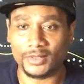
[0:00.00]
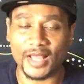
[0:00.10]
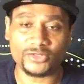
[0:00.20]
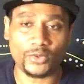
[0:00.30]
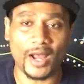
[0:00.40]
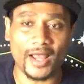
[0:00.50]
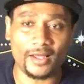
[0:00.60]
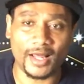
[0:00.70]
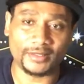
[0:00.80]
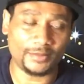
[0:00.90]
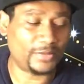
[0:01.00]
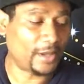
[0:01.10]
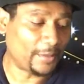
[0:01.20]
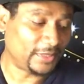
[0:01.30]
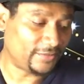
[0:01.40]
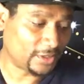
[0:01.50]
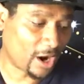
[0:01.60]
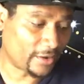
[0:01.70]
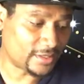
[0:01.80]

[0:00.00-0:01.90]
And that's why I think I believe the card